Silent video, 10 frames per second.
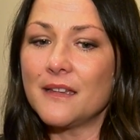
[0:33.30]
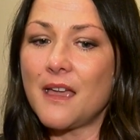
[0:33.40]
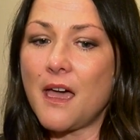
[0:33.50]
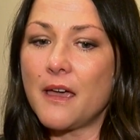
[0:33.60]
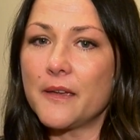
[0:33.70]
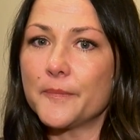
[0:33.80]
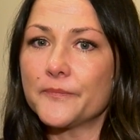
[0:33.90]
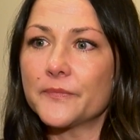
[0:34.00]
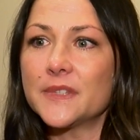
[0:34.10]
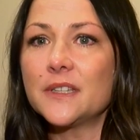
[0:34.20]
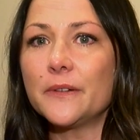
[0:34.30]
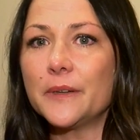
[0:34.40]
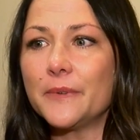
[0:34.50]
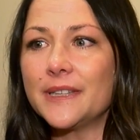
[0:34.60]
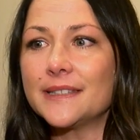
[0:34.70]
Um, so
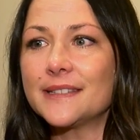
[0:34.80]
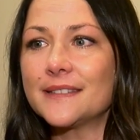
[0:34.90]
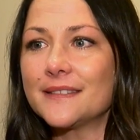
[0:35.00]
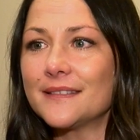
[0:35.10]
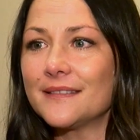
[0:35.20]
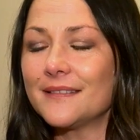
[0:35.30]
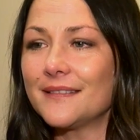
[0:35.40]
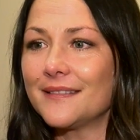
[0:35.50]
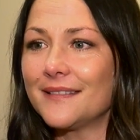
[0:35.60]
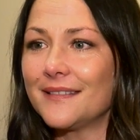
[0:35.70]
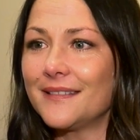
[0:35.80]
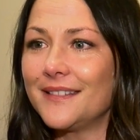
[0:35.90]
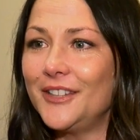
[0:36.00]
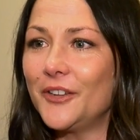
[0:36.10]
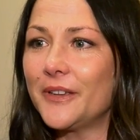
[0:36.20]
it was,
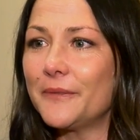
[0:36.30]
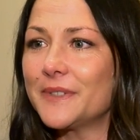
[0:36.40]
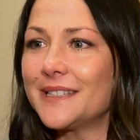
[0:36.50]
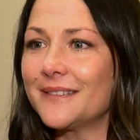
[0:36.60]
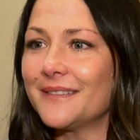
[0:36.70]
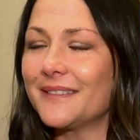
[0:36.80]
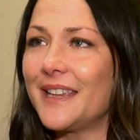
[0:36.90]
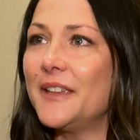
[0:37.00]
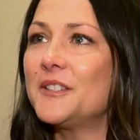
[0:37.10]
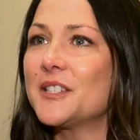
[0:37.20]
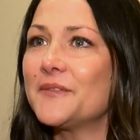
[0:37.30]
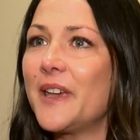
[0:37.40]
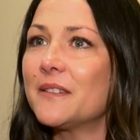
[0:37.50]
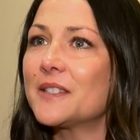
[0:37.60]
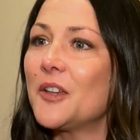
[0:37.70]
you know, it wasn't, it just
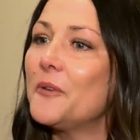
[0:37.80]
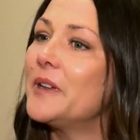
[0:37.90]
felt so